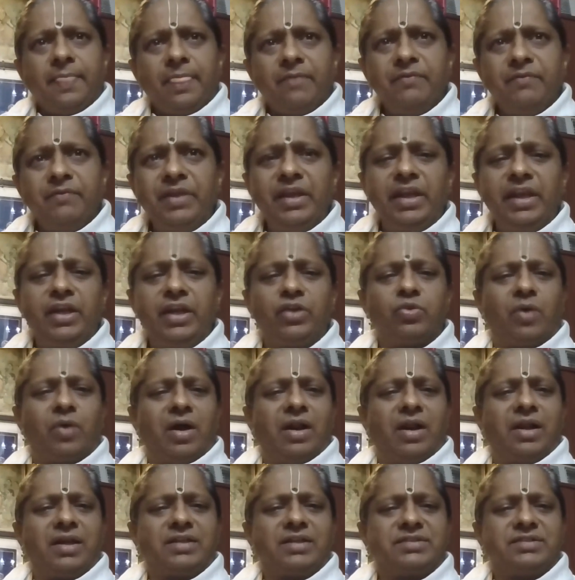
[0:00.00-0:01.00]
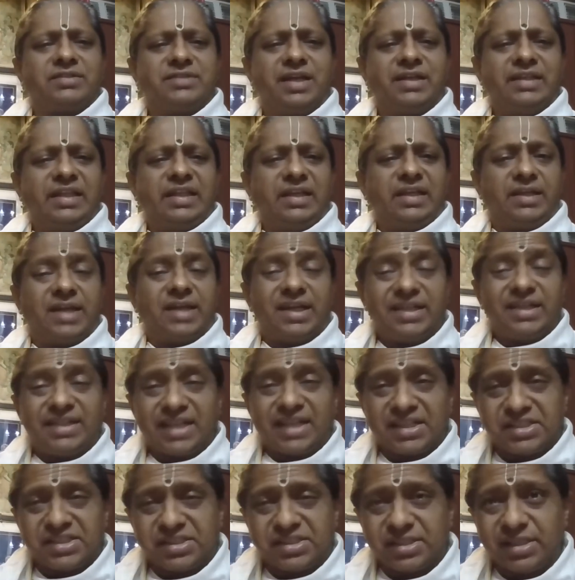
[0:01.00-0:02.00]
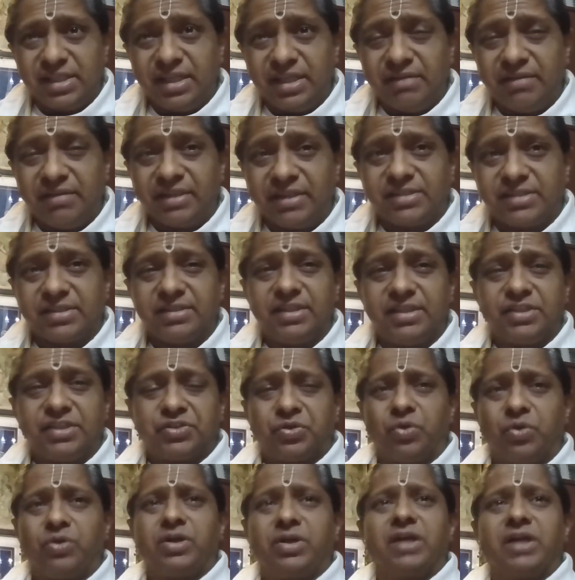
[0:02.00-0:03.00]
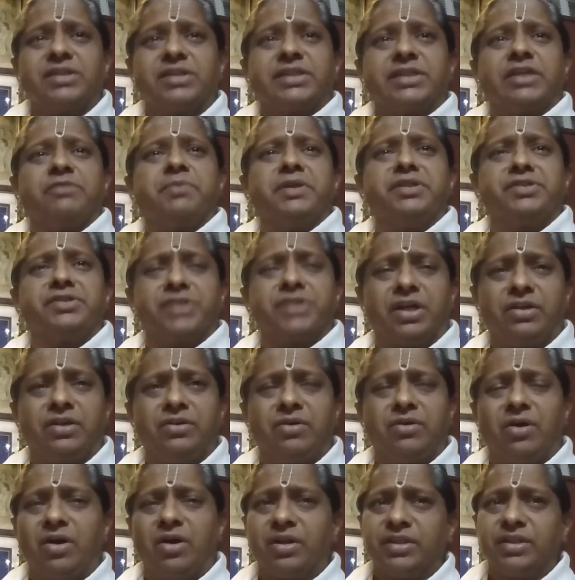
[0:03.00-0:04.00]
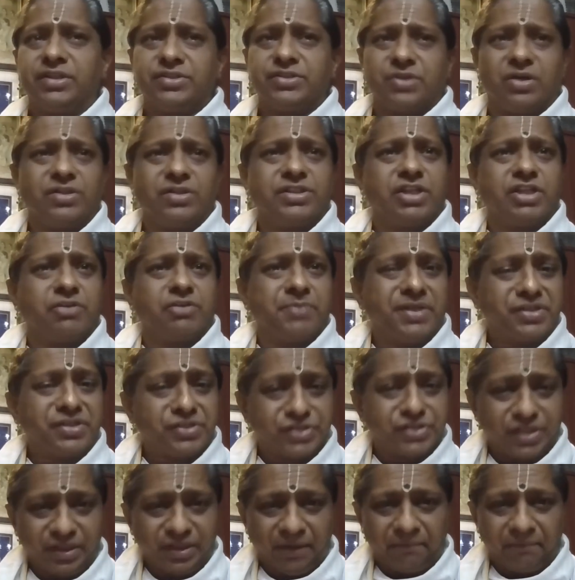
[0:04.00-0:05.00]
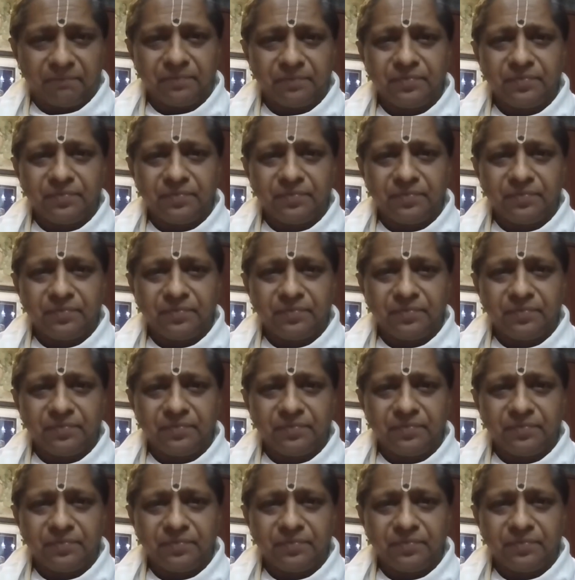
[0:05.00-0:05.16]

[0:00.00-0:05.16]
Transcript: We need to understand the context in which these slokas have been sung or the songs have been sung.